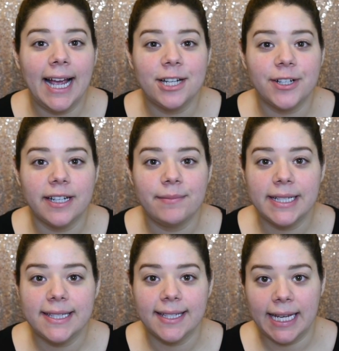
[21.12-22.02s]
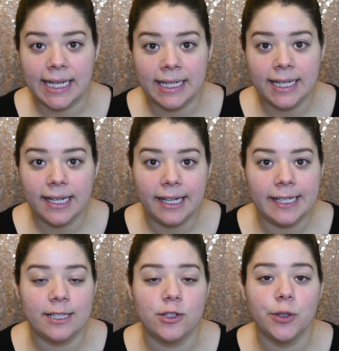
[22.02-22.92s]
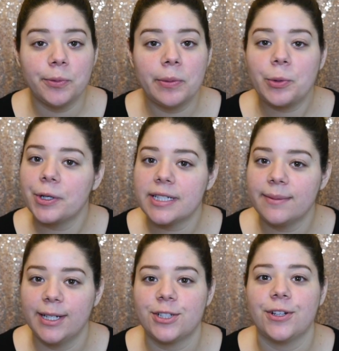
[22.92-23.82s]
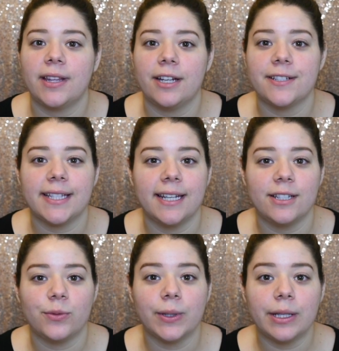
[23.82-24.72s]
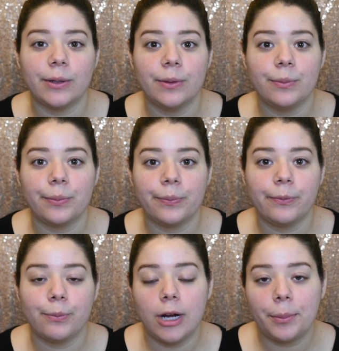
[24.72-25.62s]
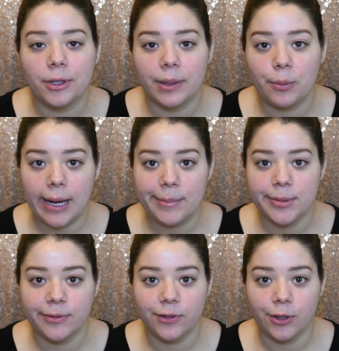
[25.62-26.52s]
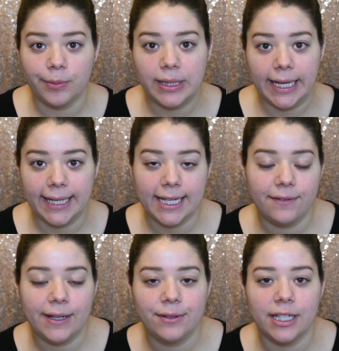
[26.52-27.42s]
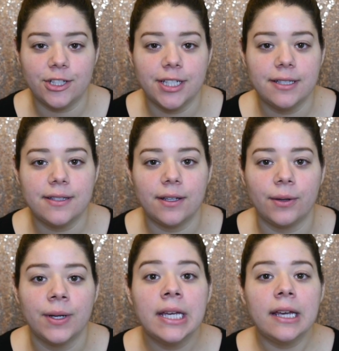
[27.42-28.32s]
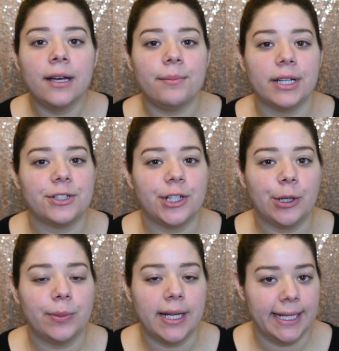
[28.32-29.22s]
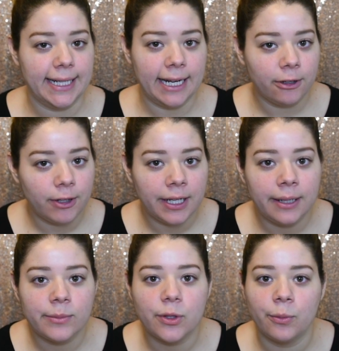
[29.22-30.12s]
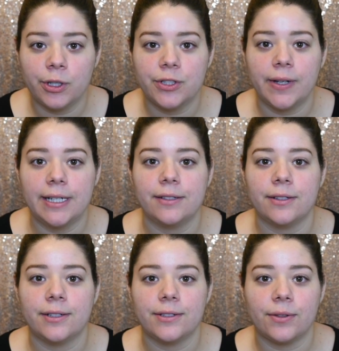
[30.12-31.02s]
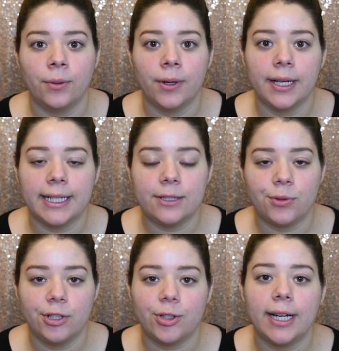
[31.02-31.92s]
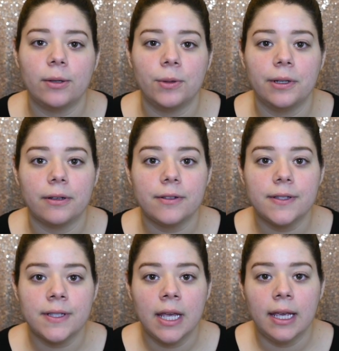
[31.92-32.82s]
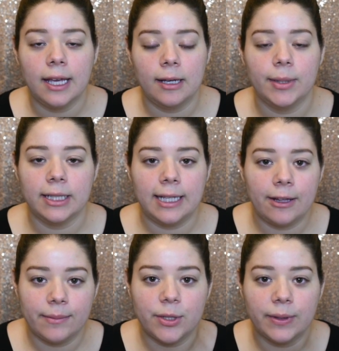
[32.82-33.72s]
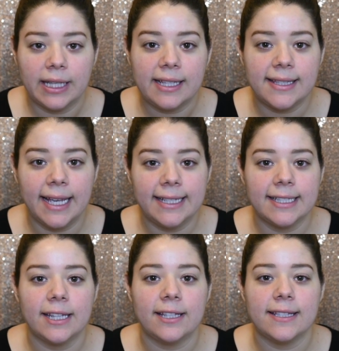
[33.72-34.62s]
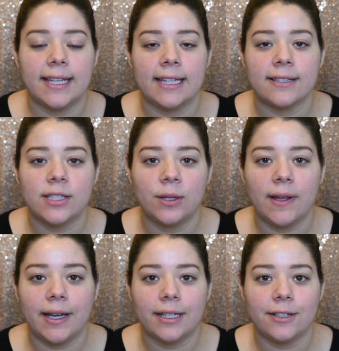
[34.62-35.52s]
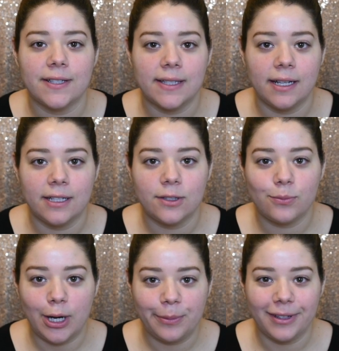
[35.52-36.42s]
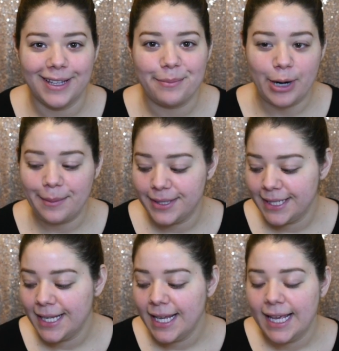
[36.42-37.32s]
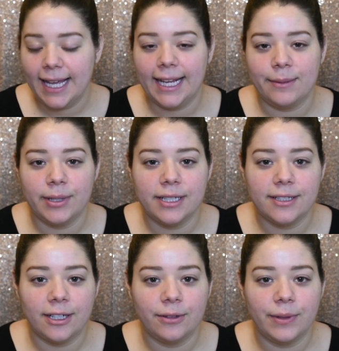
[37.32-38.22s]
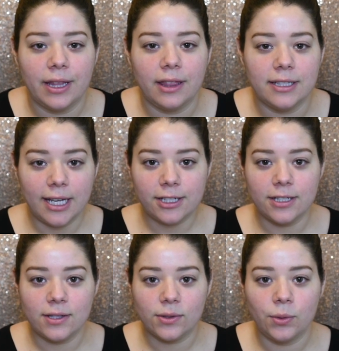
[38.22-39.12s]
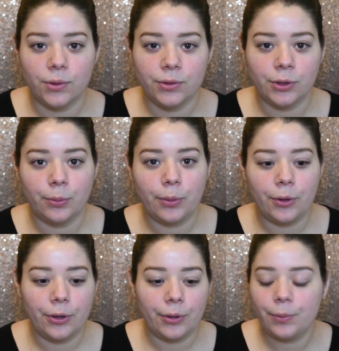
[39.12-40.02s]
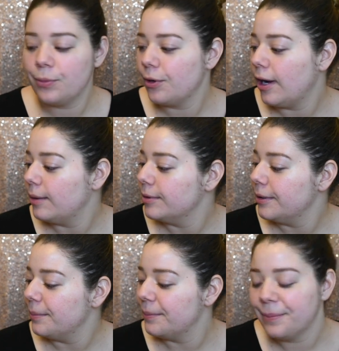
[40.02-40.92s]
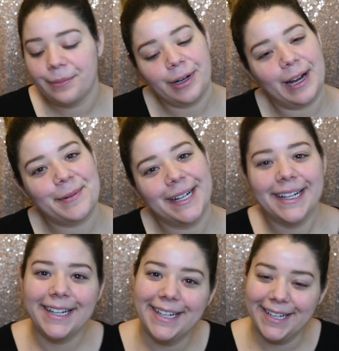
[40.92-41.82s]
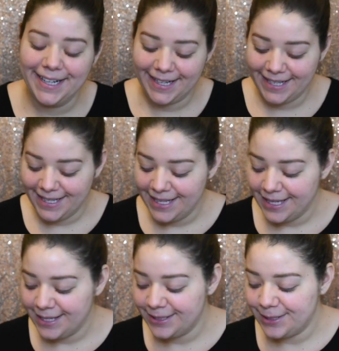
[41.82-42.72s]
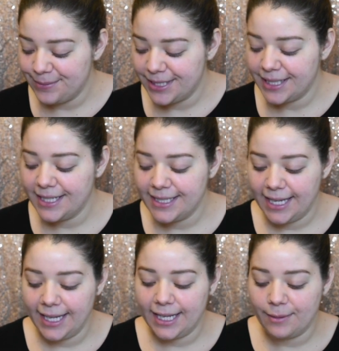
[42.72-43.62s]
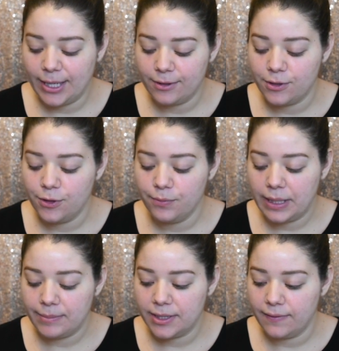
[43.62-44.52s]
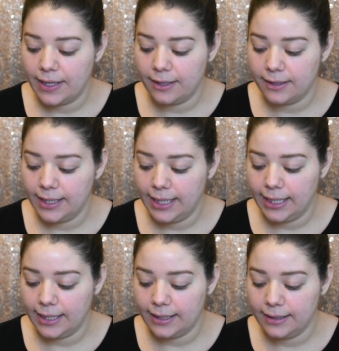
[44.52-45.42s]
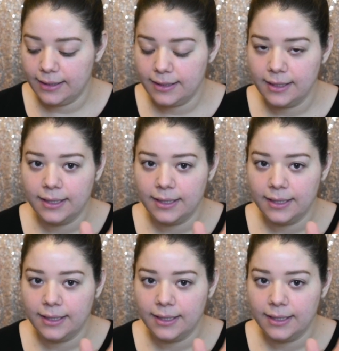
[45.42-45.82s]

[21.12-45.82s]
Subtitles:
hydrated my skin, and it's super important to make sure that your skin is really properly prepped before applying the foundation. So make sure you apply any eye creams or moisturizers or any sort of dry oils and allow them to really set into the skin so that your skin is properly prepped. And I'm going to start with the Touch in Sol No Pore Problem Primer. So I'm just going to take about 2 pumps of that on the hand,